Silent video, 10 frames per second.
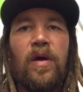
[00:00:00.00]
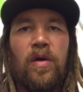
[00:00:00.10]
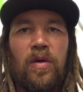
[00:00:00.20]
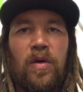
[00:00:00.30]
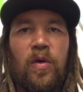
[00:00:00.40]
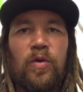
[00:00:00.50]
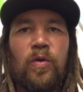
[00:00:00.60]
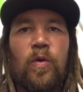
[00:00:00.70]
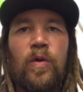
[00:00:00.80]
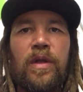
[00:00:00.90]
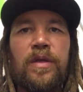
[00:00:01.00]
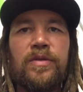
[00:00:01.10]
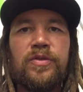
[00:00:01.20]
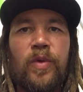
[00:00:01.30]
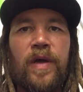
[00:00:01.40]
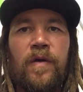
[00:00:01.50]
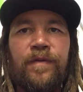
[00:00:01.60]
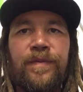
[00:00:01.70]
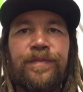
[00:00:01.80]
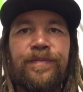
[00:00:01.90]
hole
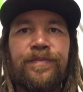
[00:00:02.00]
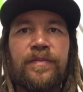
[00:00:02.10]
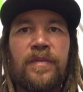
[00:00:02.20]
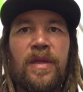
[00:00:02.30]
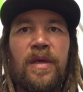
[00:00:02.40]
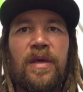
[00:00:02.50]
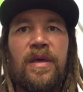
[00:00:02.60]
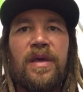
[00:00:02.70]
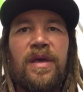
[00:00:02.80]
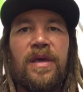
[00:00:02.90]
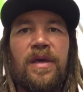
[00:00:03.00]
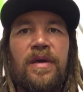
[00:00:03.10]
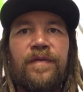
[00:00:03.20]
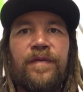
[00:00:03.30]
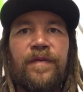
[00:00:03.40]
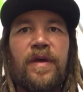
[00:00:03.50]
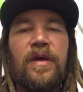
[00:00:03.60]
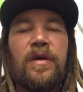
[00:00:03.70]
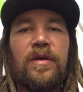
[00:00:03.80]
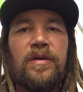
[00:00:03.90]
12, if
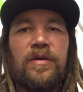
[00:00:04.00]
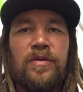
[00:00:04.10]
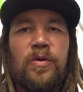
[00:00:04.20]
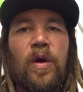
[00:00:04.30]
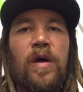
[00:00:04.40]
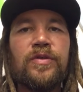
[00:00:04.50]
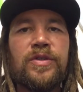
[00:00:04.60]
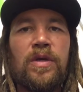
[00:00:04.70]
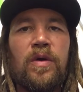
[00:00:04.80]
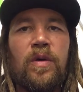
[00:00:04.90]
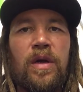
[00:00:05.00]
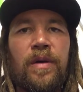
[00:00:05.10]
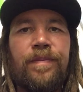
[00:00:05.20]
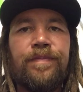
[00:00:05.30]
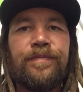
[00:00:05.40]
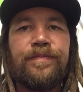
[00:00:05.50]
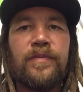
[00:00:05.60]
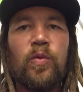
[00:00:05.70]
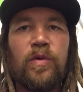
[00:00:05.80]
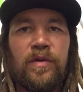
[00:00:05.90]
you also
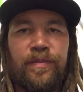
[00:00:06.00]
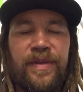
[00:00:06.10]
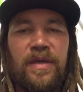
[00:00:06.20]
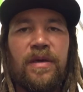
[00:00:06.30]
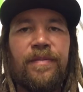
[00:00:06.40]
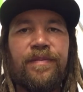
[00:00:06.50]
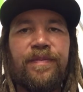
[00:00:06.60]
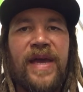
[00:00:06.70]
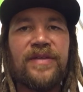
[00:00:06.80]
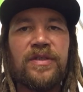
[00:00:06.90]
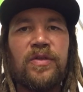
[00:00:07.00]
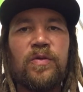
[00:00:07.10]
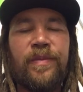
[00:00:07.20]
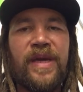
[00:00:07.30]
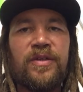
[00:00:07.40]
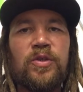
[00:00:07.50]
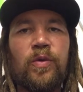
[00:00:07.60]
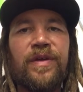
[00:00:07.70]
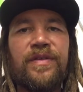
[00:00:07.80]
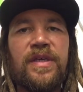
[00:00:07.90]
will be passing through a
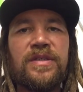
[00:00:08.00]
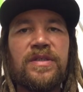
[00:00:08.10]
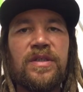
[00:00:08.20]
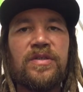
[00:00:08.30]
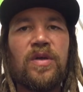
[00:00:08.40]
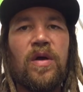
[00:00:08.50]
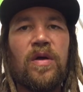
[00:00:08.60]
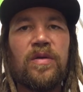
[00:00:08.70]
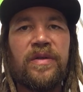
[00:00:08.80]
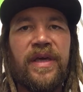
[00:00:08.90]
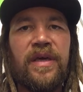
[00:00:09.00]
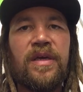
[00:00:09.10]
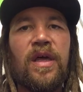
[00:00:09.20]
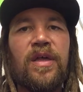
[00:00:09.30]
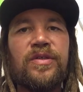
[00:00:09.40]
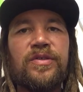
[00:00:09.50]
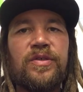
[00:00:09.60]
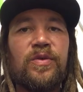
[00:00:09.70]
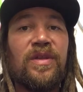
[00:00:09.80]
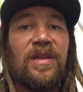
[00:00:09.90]
mandatory, this is a dog leg
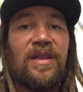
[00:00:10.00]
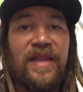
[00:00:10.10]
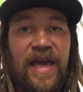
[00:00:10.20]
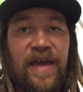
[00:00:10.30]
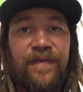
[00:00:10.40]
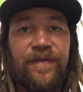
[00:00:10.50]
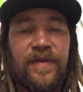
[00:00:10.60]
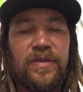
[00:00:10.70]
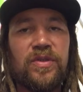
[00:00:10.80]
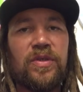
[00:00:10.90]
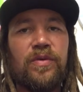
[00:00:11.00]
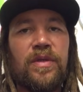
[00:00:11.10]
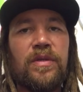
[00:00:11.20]
to the left. So the